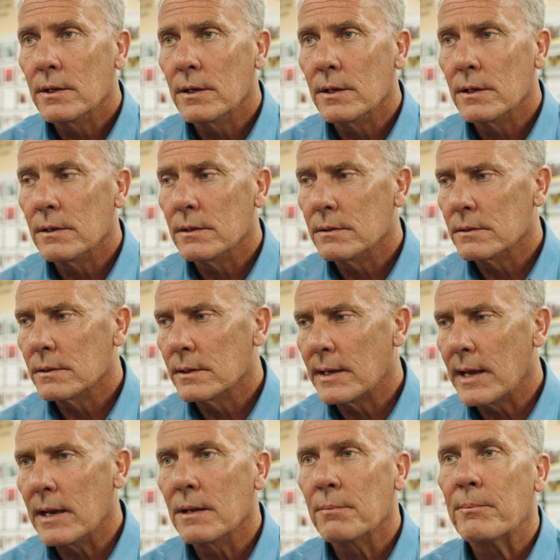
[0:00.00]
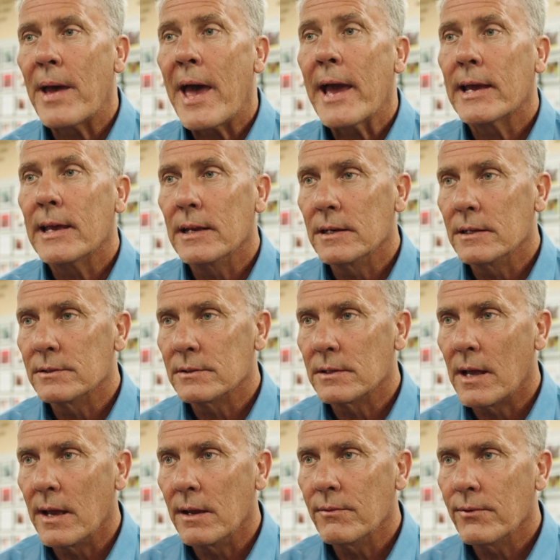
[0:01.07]
to getting back in his
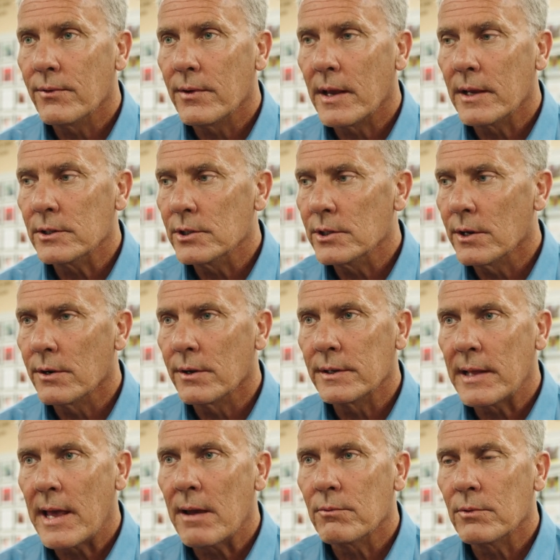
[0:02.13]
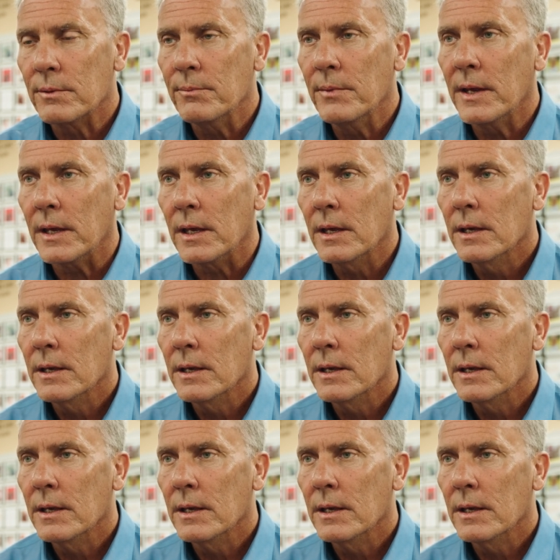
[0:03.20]
life and sharing that with me.